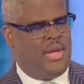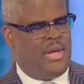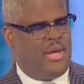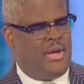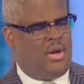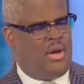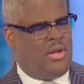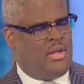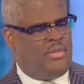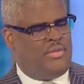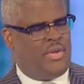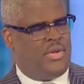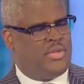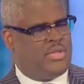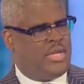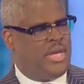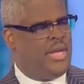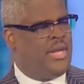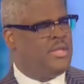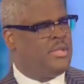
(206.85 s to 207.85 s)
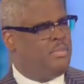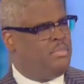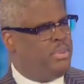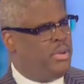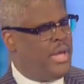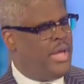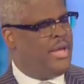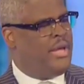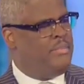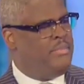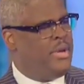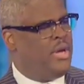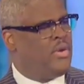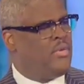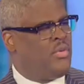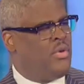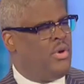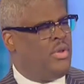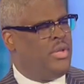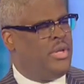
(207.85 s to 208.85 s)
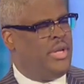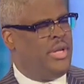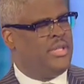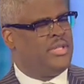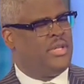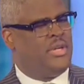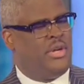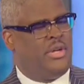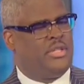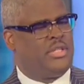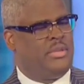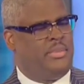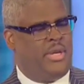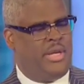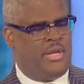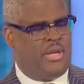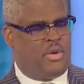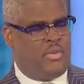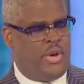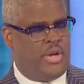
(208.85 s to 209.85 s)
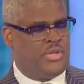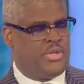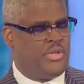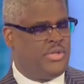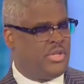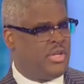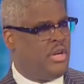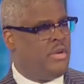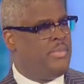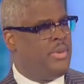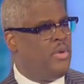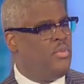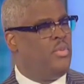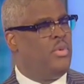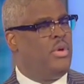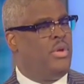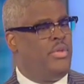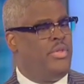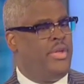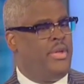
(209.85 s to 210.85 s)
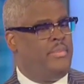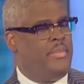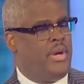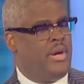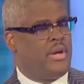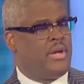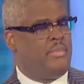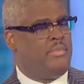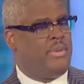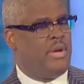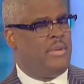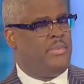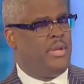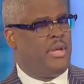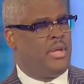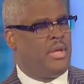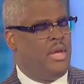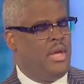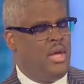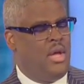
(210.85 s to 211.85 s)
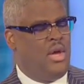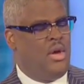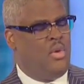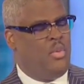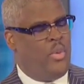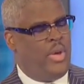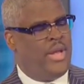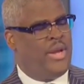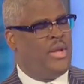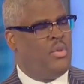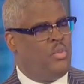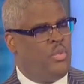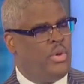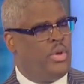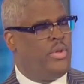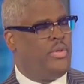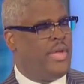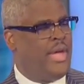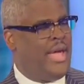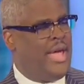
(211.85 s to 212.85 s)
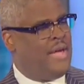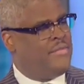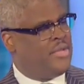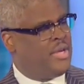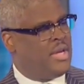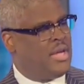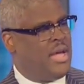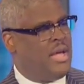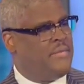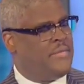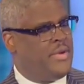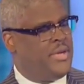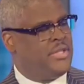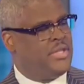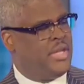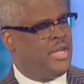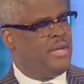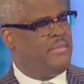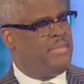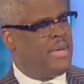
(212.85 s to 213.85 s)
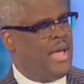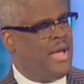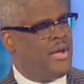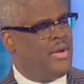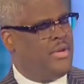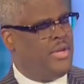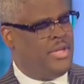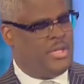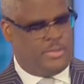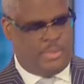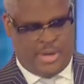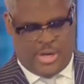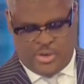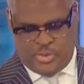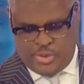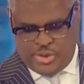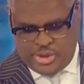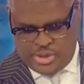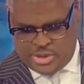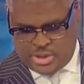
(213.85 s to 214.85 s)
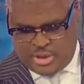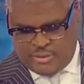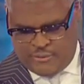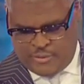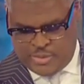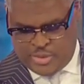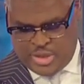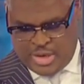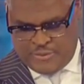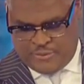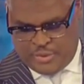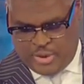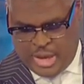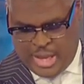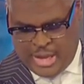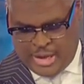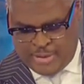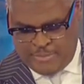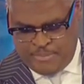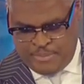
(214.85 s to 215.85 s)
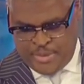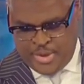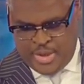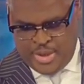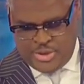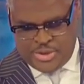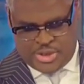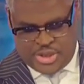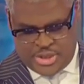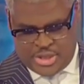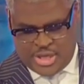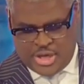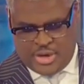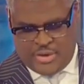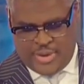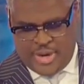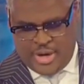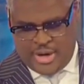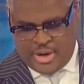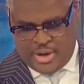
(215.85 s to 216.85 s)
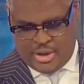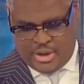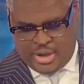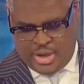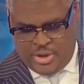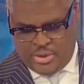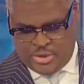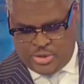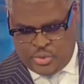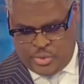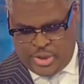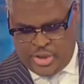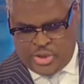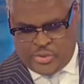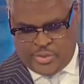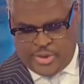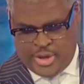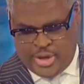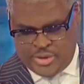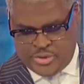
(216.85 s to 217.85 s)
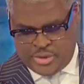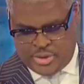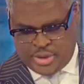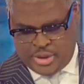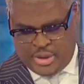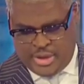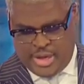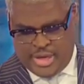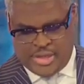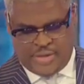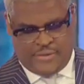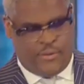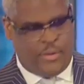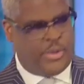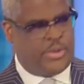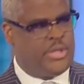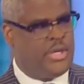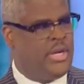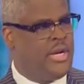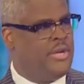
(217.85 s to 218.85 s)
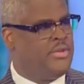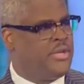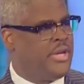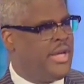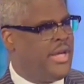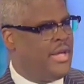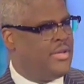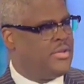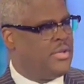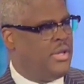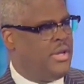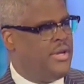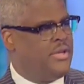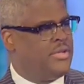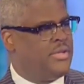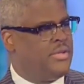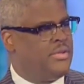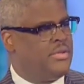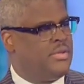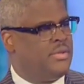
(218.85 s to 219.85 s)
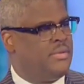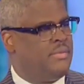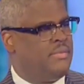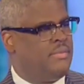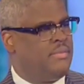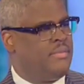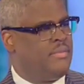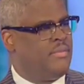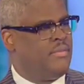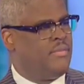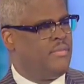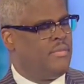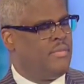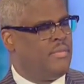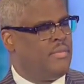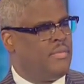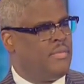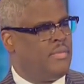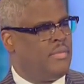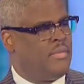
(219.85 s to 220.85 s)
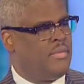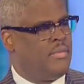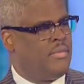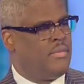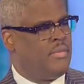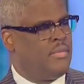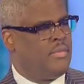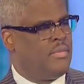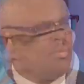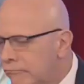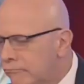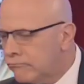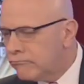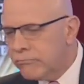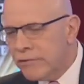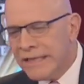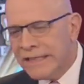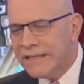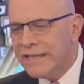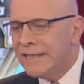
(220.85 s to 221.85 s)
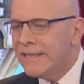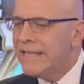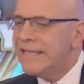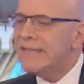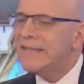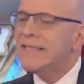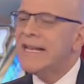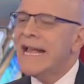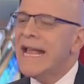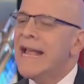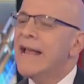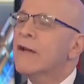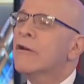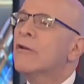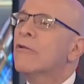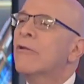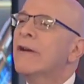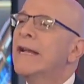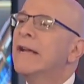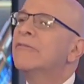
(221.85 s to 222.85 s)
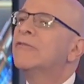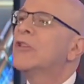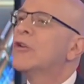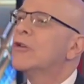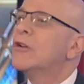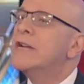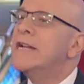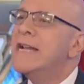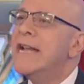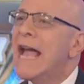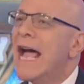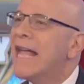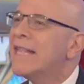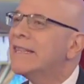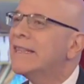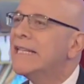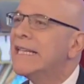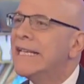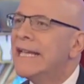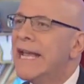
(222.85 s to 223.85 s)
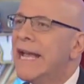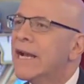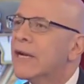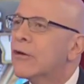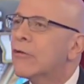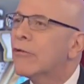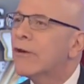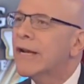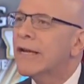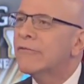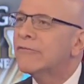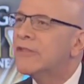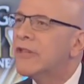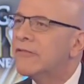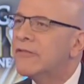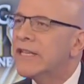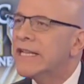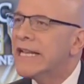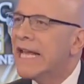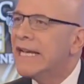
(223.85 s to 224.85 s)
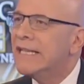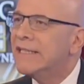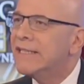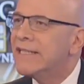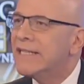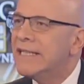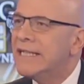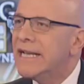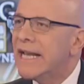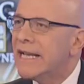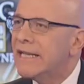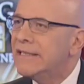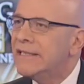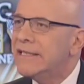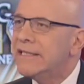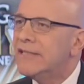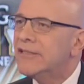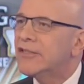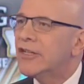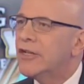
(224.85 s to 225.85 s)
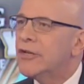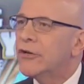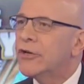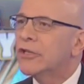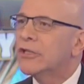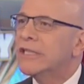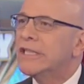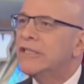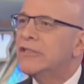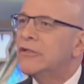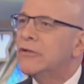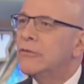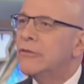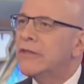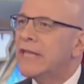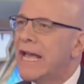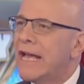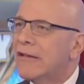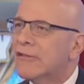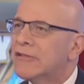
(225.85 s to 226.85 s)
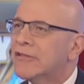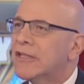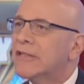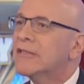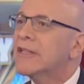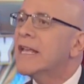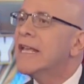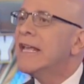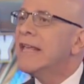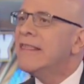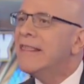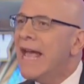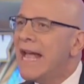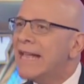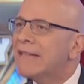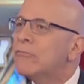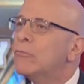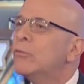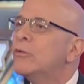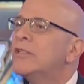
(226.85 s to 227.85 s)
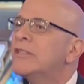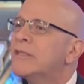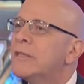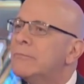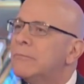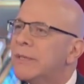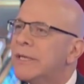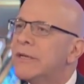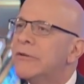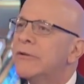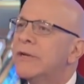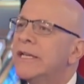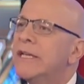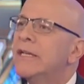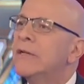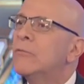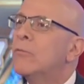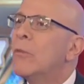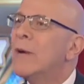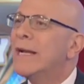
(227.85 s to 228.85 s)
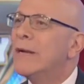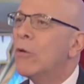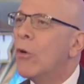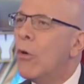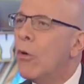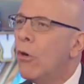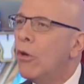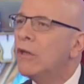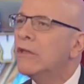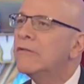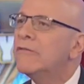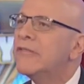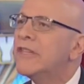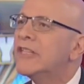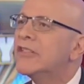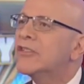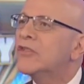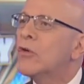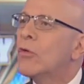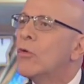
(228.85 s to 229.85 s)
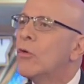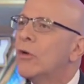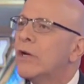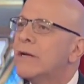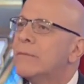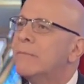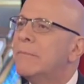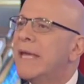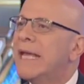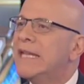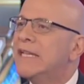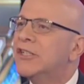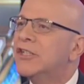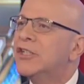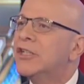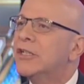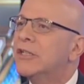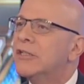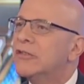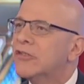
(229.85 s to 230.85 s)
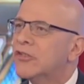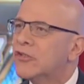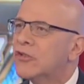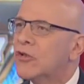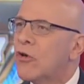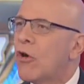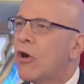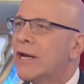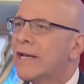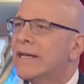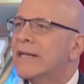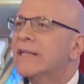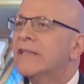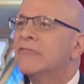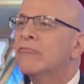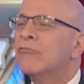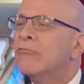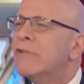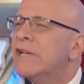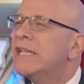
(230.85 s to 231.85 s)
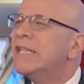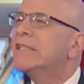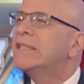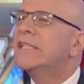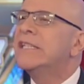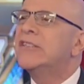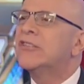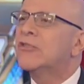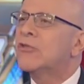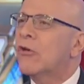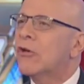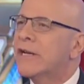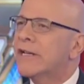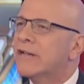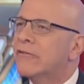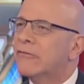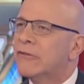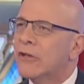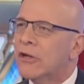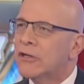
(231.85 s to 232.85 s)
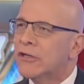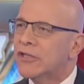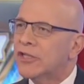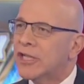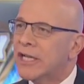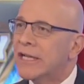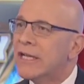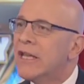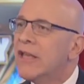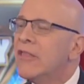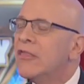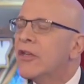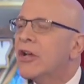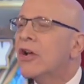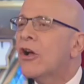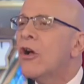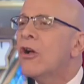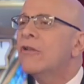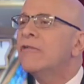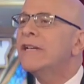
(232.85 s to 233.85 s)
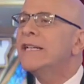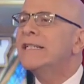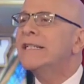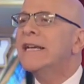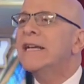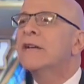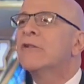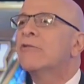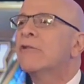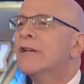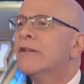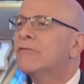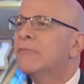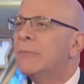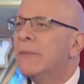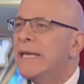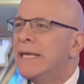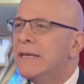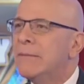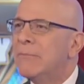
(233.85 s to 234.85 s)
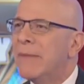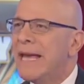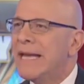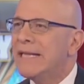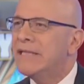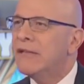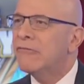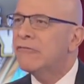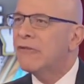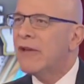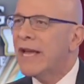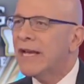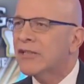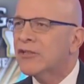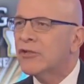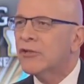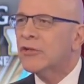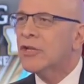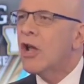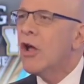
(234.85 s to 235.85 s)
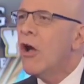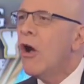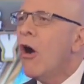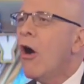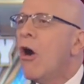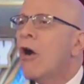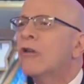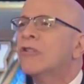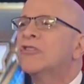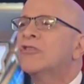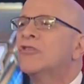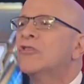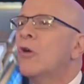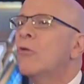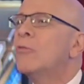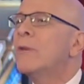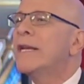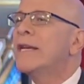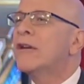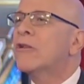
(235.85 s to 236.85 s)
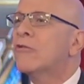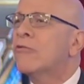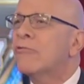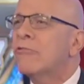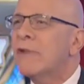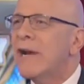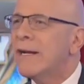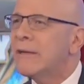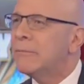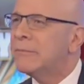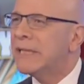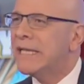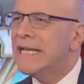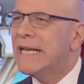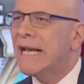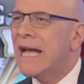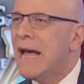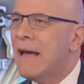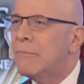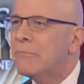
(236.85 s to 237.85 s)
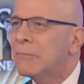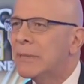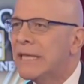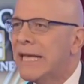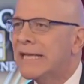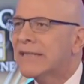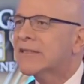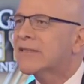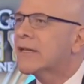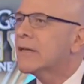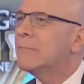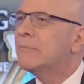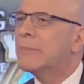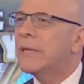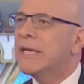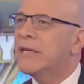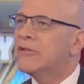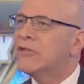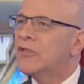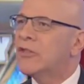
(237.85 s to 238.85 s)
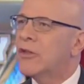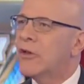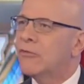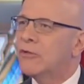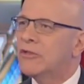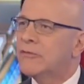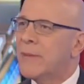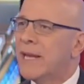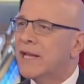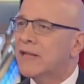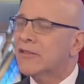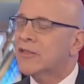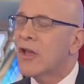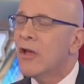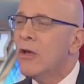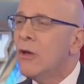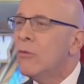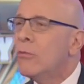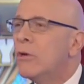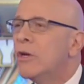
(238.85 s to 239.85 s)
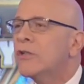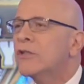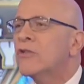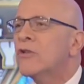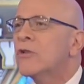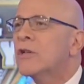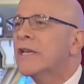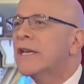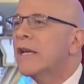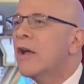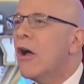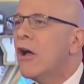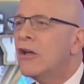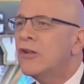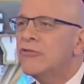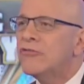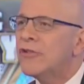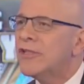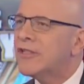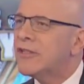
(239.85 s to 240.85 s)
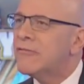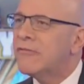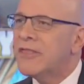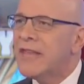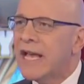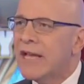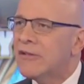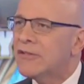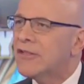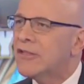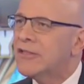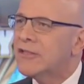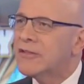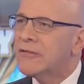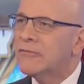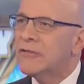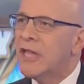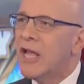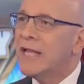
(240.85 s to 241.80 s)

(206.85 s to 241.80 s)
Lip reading: All of those things playing a big role in this. And ultimately, the question is going to be, will the American public, when and will they have the confidence to get back on these planes? We just heard from Jeff Locke, just at O'Hare alone, 2,300 delays, 1,400 cancellations. Well, really, these aircraft are not the aircraft of the 1990s and early 2000s. That was the period when all of this automation started. It really started flourishing. The current aircraft being manufactured are so incredibly complex compared to those models. We're talking hundreds of thousands of